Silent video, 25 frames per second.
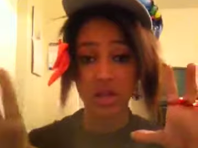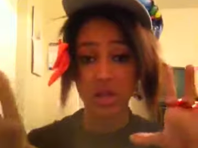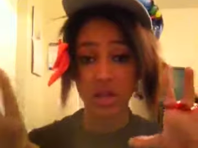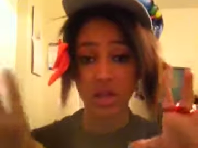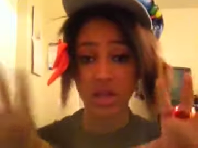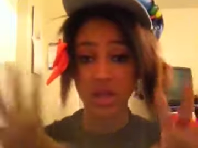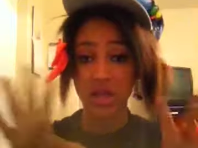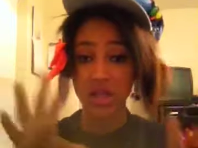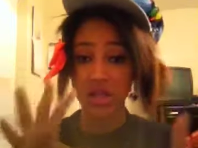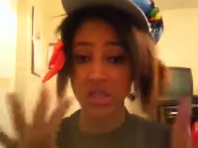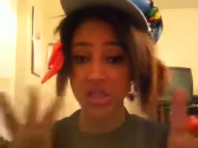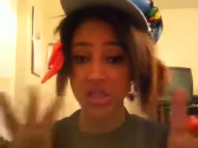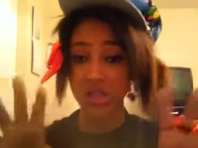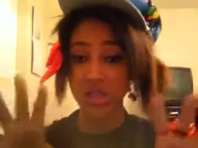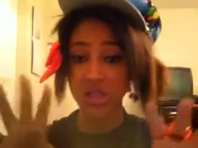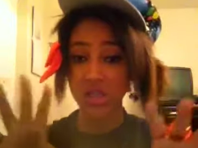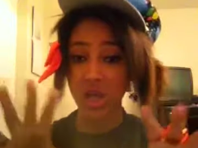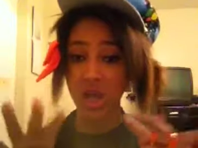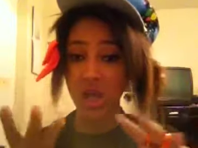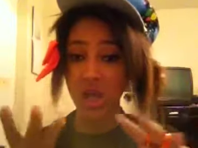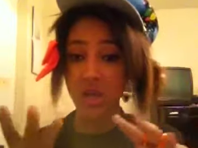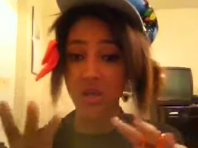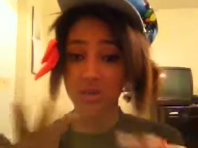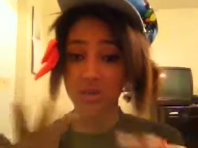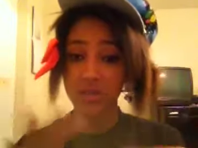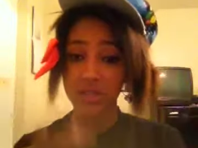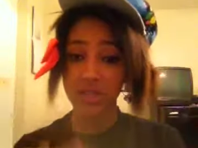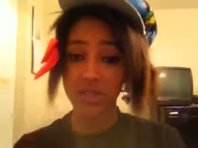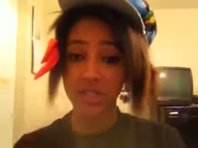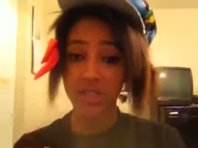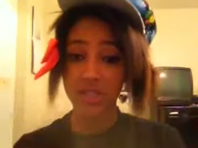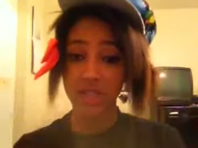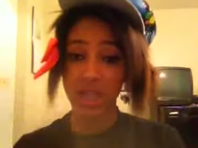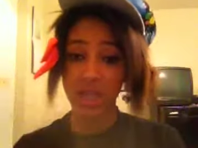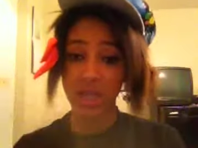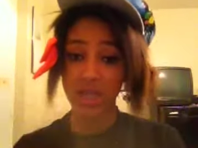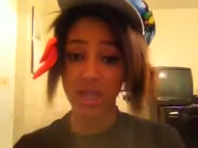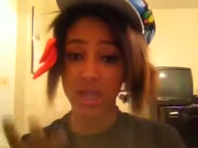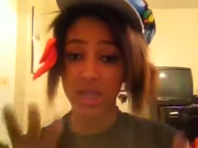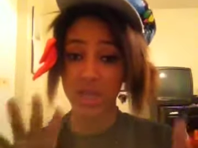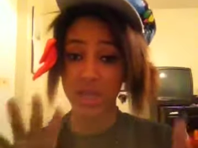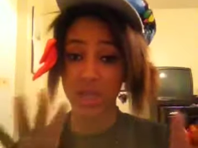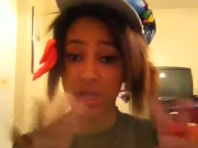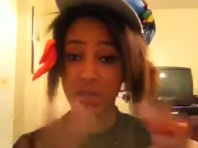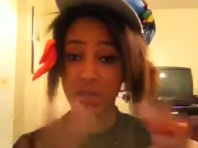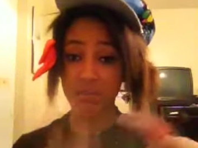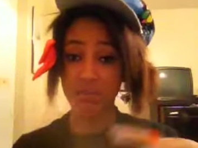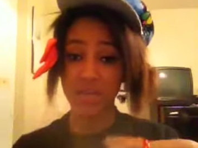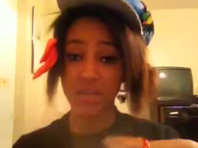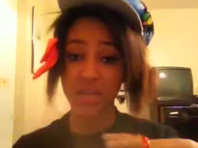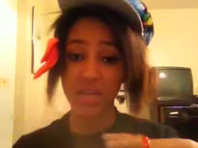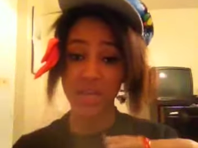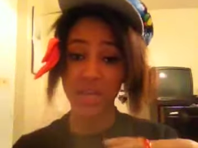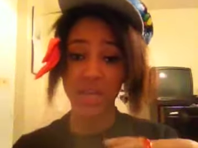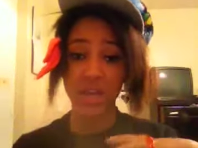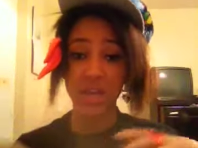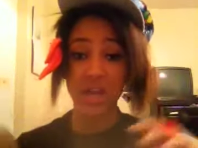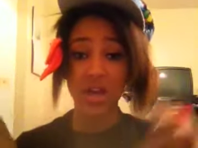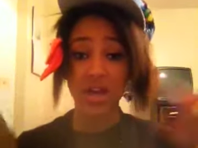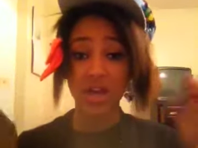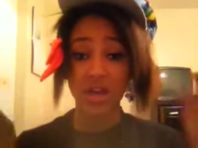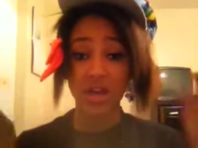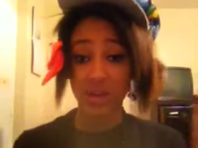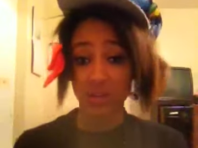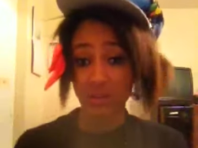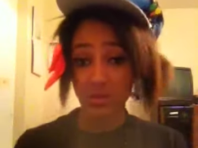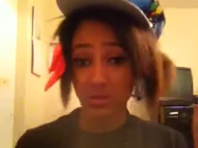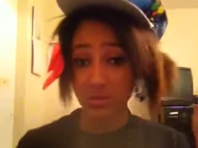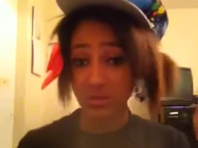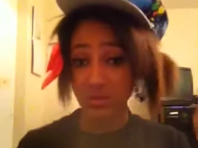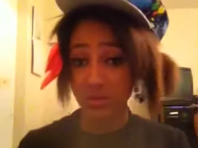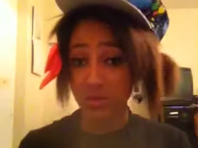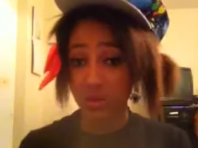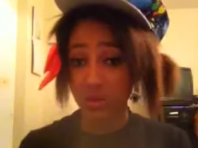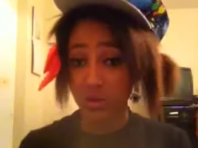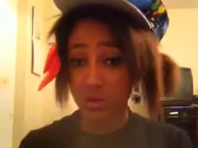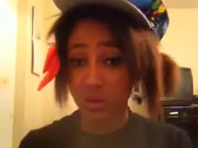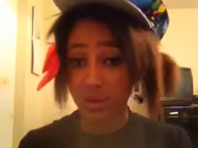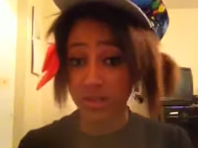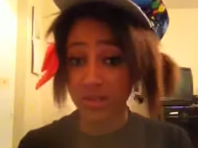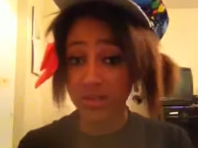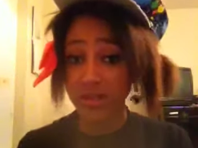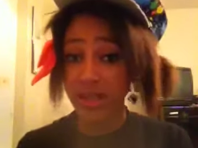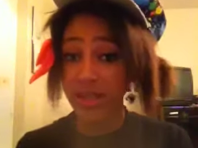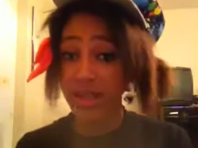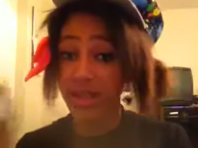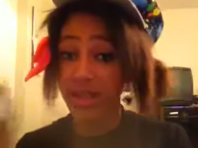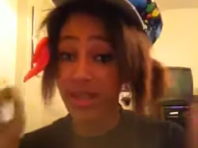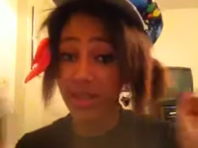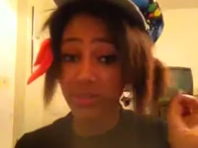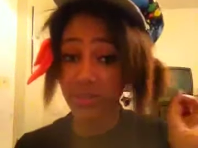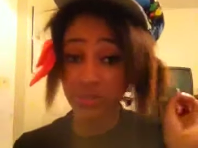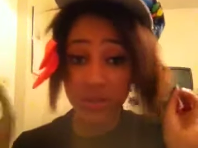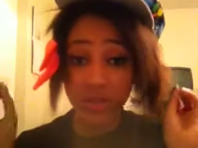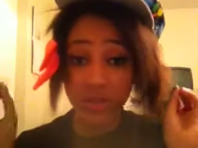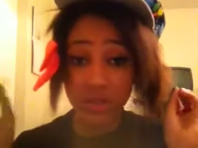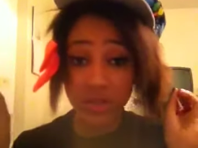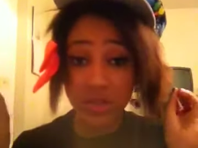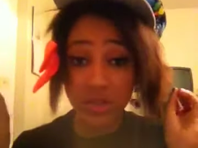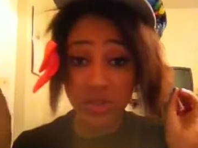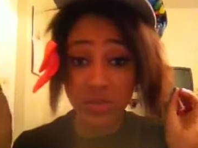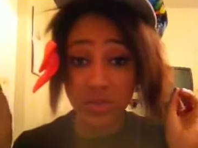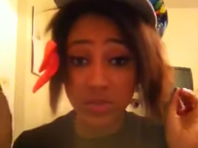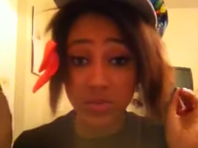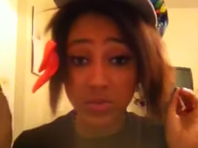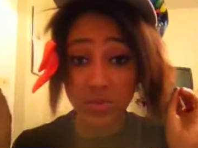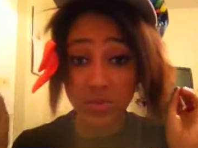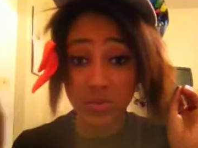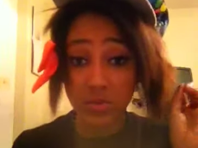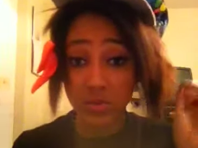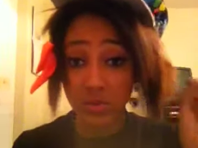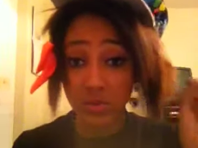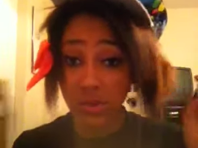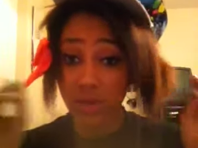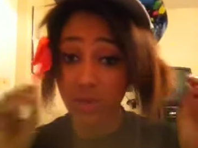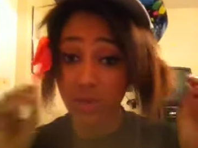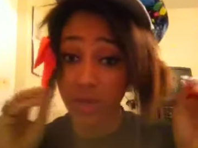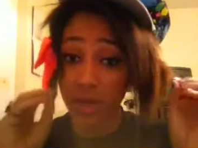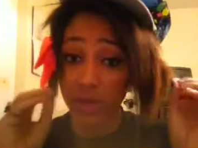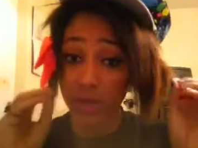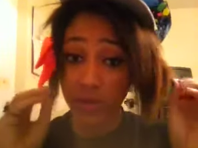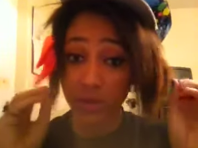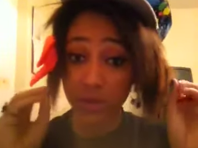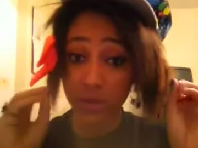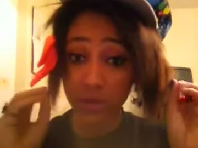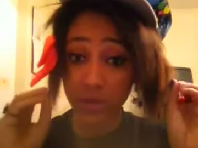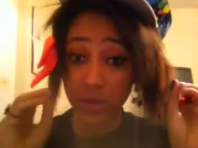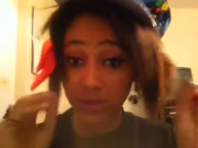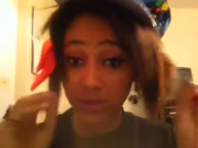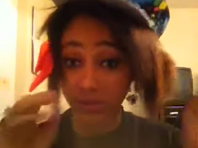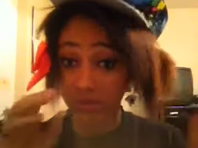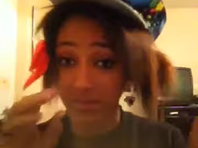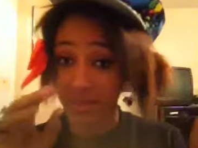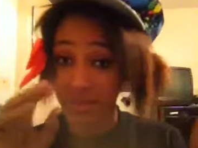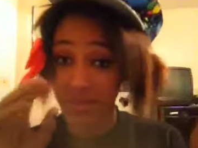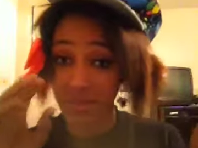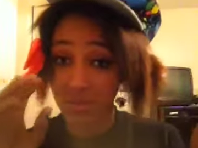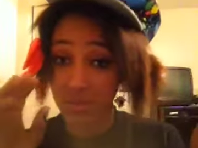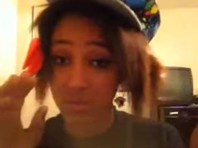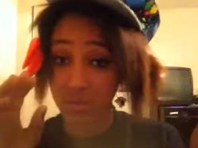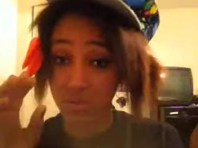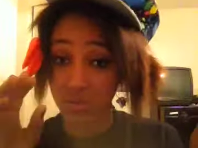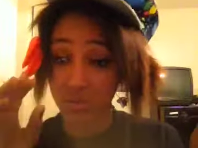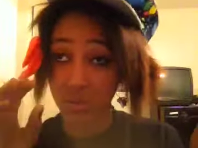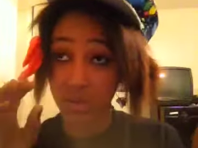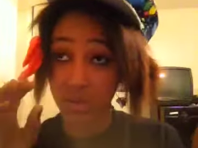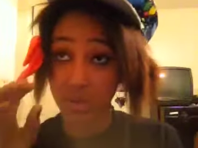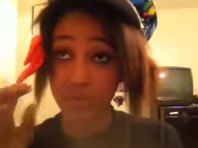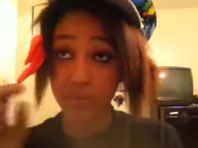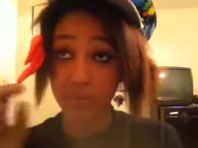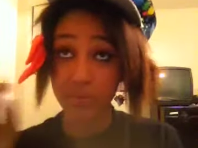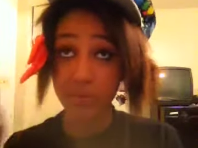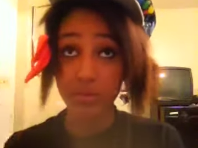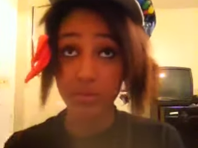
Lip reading: he's not really gonna commit, even though I say everything you do, you have to commit to it.